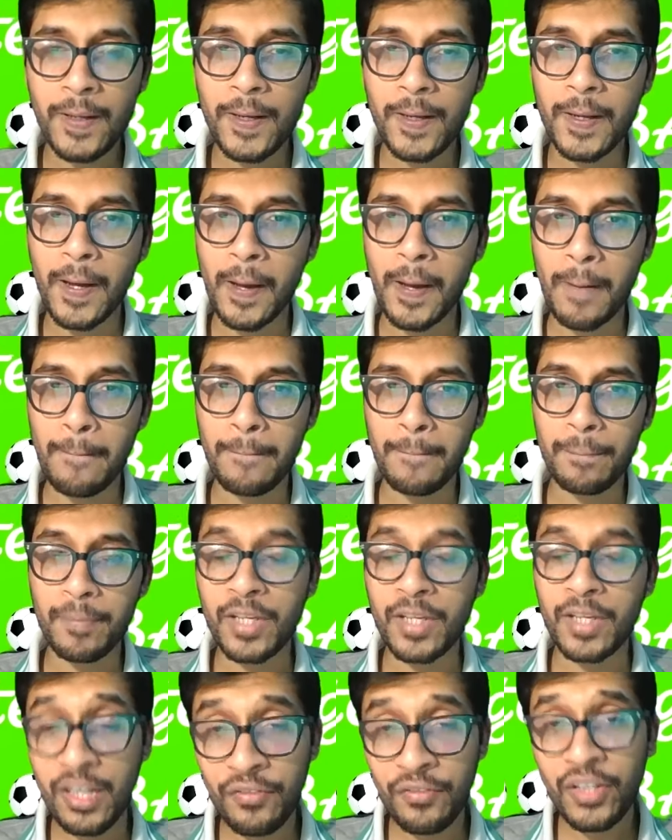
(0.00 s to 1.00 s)

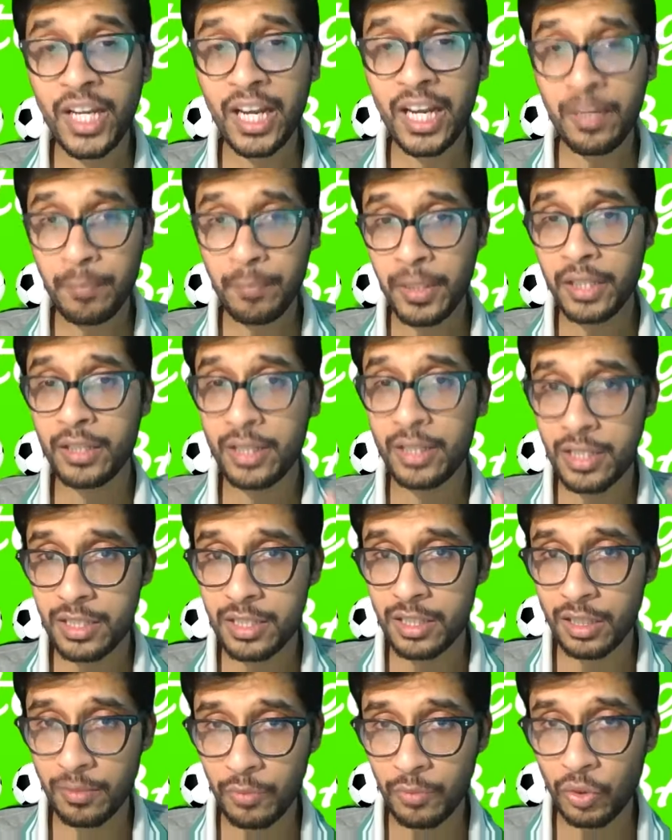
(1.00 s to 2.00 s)
If they had beaten
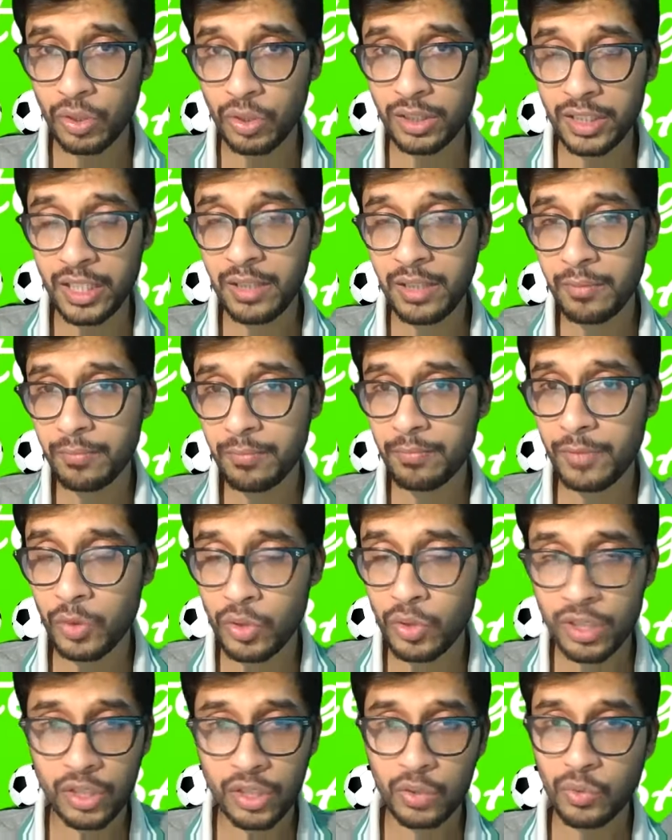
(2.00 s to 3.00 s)
Istanbul, then
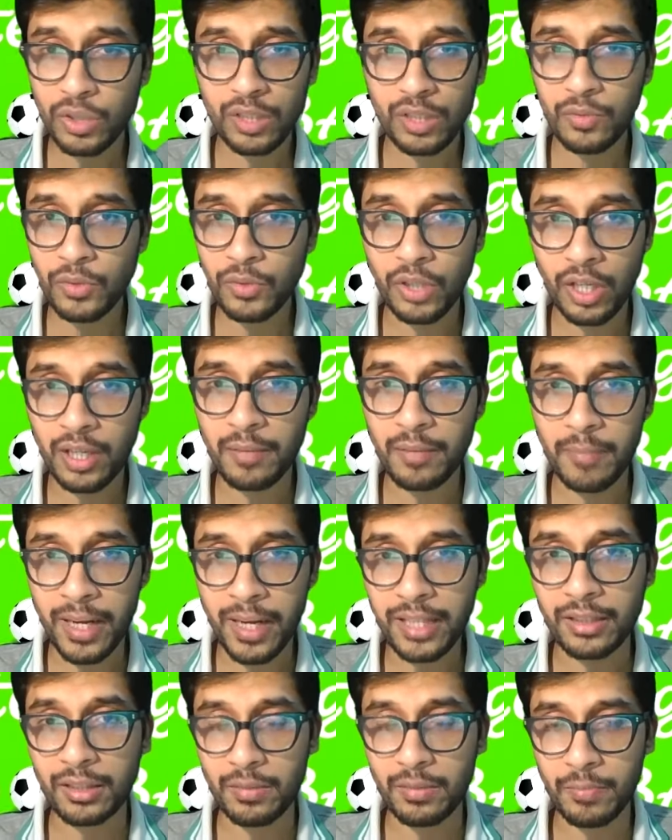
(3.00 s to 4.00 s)
losing 2-0 would not have
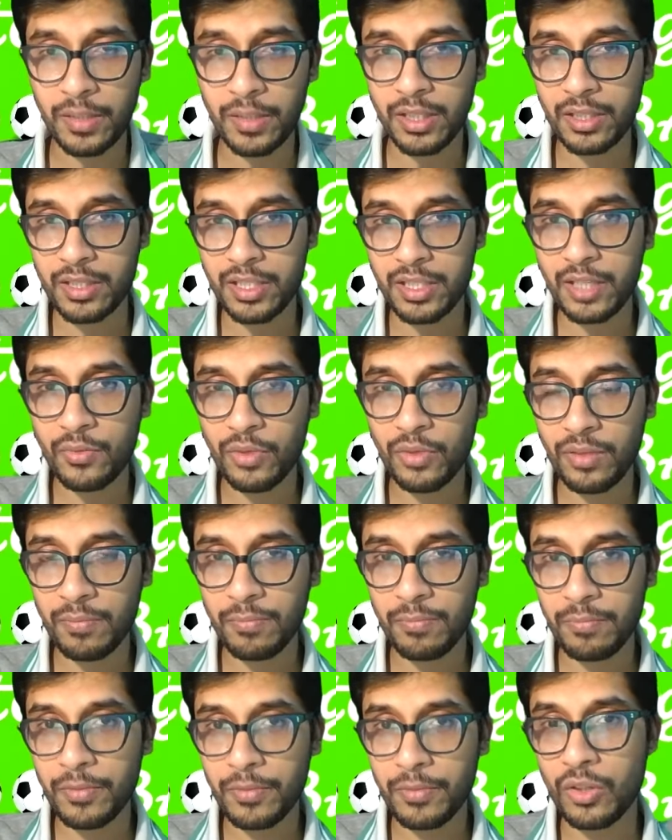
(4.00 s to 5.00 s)
mattered because they would have
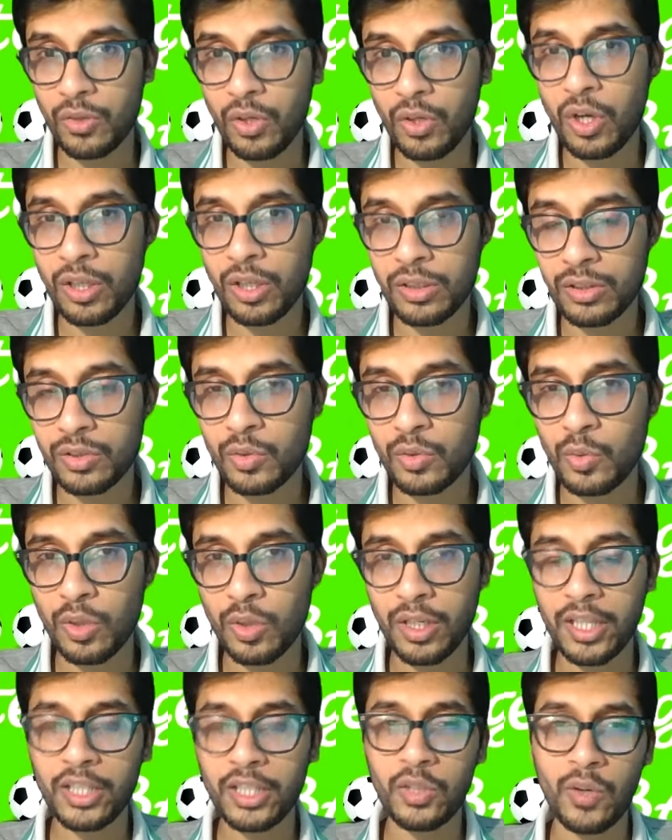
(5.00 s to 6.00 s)
gotten through
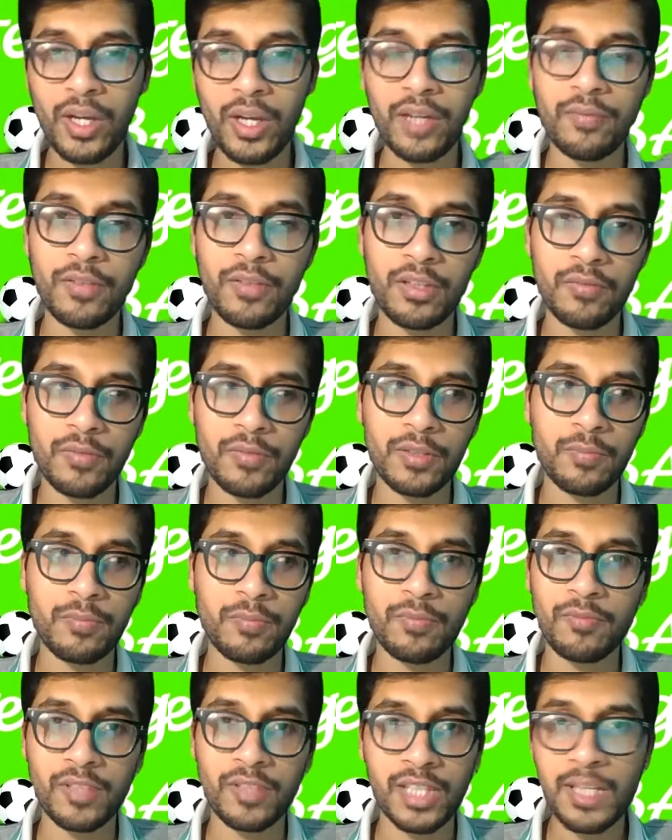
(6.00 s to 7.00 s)
on head-to-head with
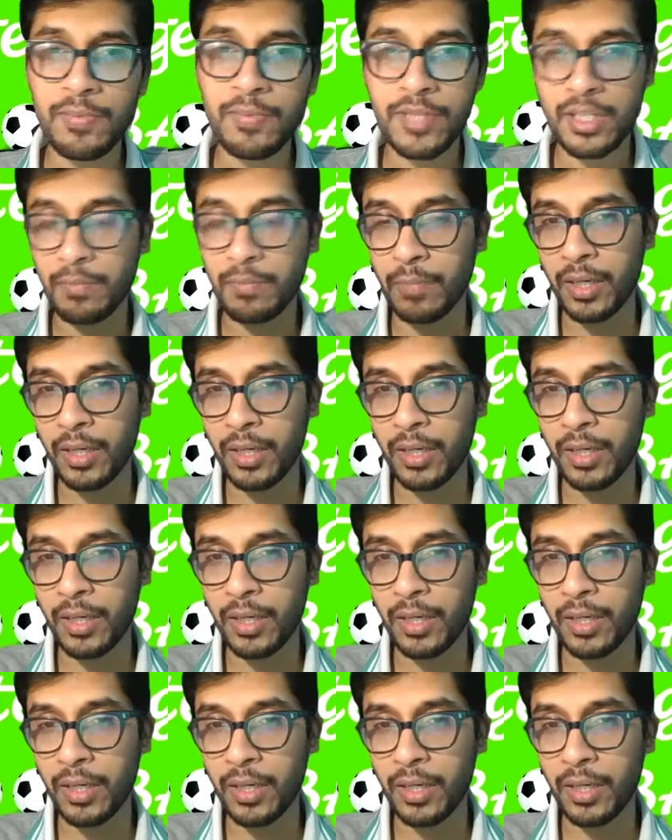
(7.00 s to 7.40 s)
Leipzig.